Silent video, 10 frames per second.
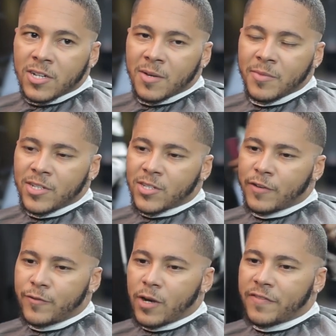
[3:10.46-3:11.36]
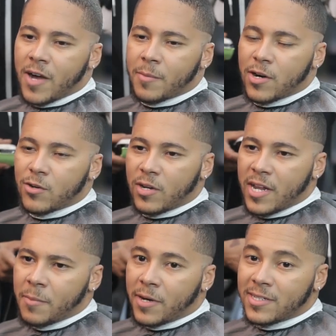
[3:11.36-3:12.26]
Do you know what I mean? So I thought I found my own
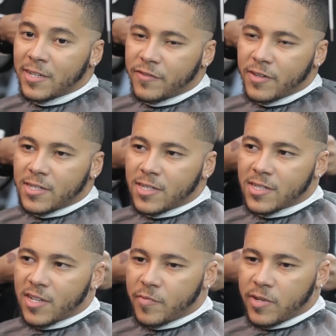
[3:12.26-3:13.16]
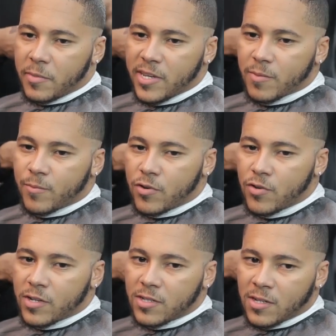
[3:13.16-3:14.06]
lane, but definitely since I've been making
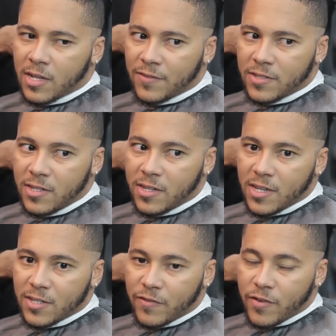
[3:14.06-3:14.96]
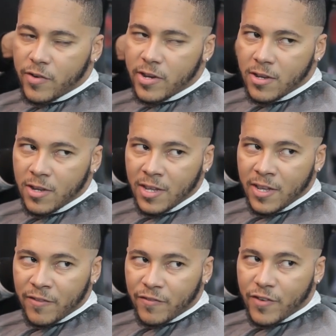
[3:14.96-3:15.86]
progress in it, I've seen it as a very,
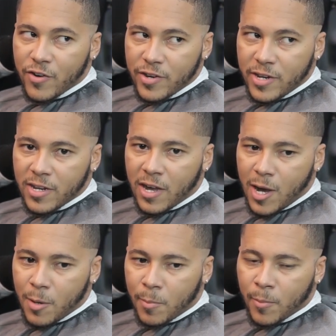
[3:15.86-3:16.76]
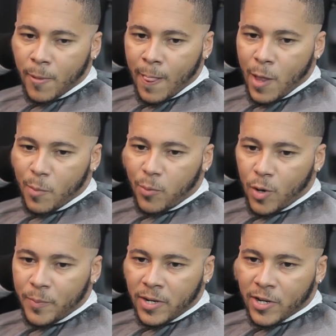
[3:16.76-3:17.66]
very
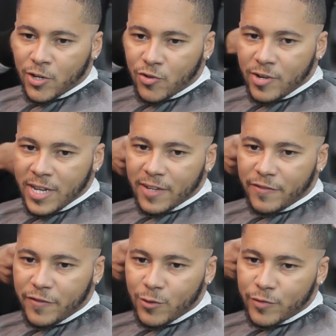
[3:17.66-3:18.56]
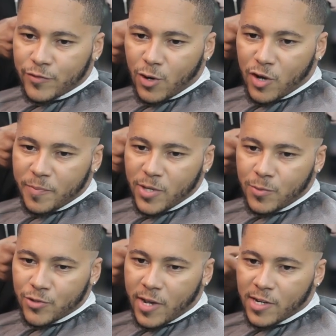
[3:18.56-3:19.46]
popular career field for a lot of
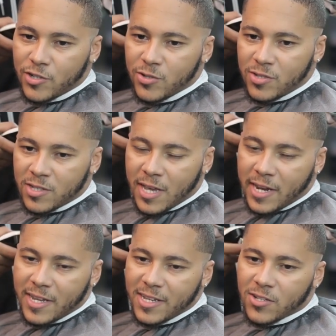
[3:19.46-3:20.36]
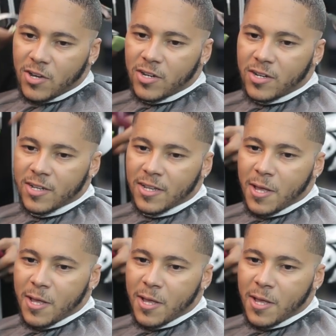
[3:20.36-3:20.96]
people trying to choose it. And it is hard,